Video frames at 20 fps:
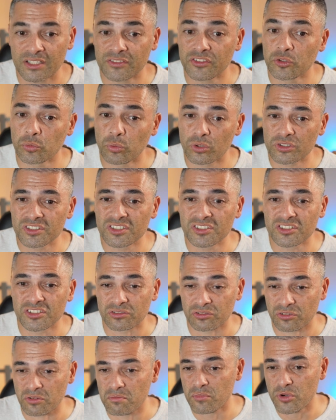if you wanted to
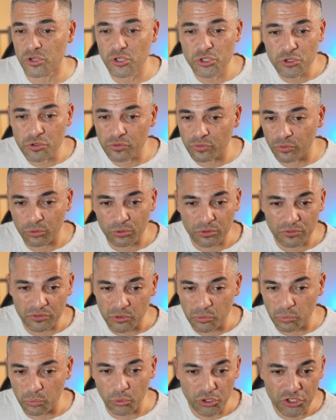remove all of
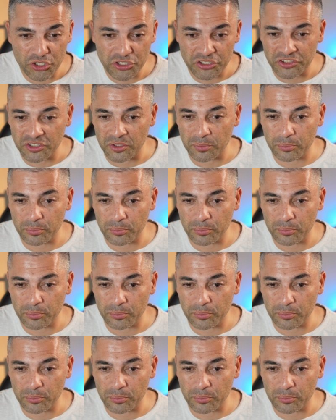the wood and the